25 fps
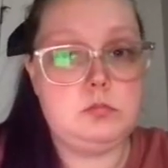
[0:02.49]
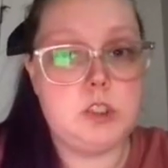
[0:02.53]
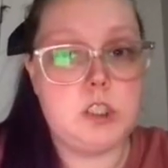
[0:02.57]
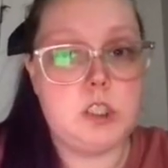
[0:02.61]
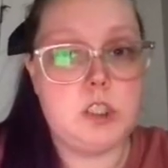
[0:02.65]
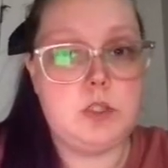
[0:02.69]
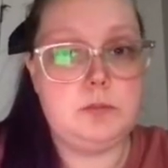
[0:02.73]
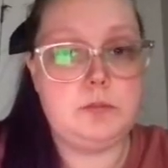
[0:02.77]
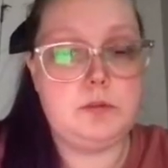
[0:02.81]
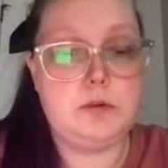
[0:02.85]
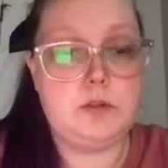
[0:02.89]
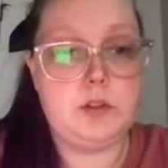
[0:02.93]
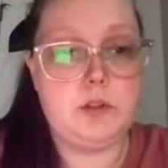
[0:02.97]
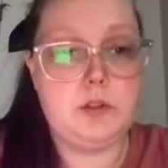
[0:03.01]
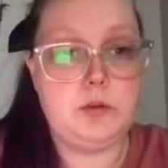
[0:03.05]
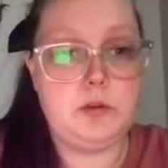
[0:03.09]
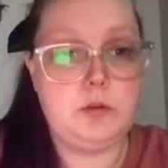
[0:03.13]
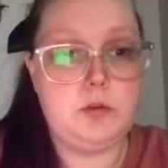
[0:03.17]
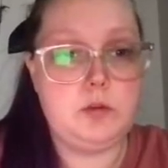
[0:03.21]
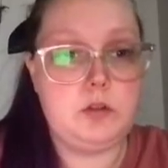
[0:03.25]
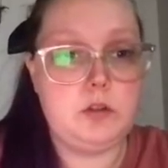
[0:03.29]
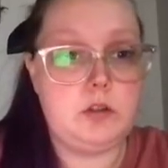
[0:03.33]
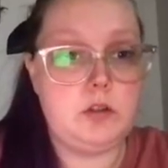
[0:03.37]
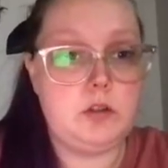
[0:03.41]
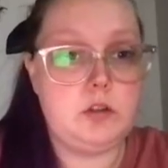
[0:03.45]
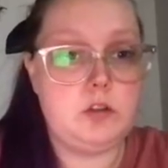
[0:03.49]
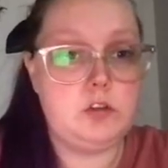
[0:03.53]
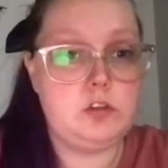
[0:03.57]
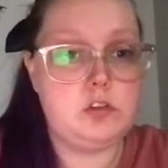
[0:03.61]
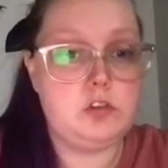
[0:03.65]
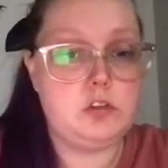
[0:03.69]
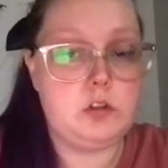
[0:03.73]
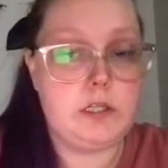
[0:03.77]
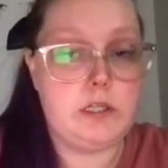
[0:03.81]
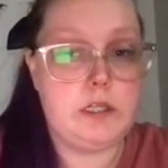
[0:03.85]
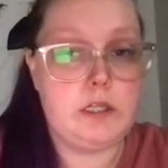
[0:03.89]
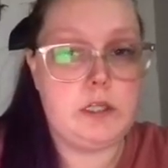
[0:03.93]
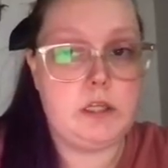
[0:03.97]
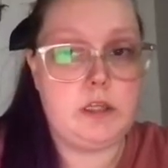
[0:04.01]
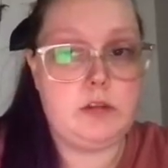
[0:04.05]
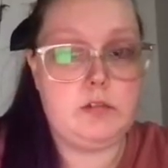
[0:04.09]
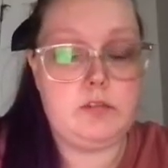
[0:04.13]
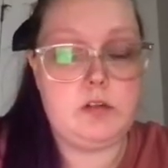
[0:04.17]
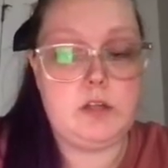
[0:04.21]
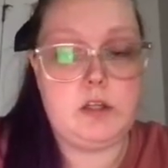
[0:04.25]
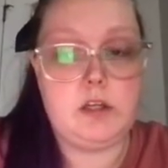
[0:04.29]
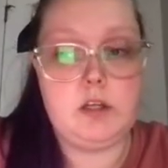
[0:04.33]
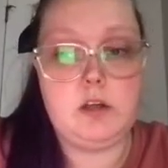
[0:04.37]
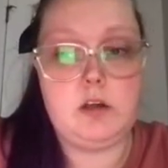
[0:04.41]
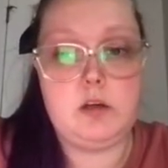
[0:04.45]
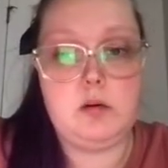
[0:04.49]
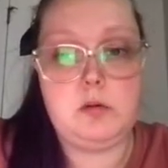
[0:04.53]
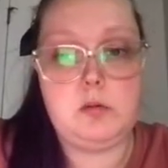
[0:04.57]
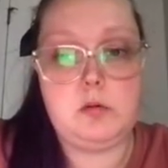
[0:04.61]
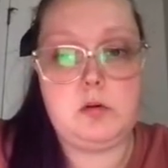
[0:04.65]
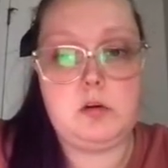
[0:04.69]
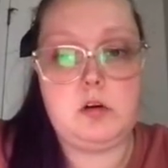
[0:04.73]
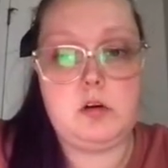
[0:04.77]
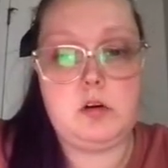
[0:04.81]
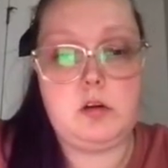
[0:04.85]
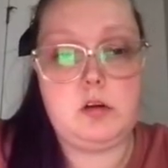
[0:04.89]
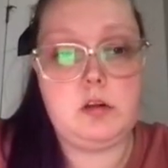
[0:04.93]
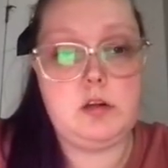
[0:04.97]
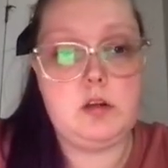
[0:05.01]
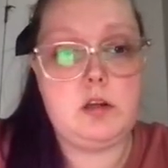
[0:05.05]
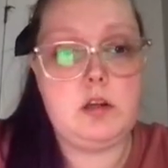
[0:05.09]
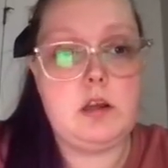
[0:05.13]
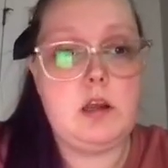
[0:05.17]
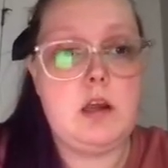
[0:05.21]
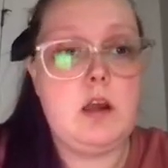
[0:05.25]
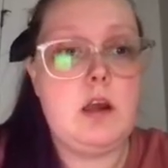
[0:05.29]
I'm going to do a training video on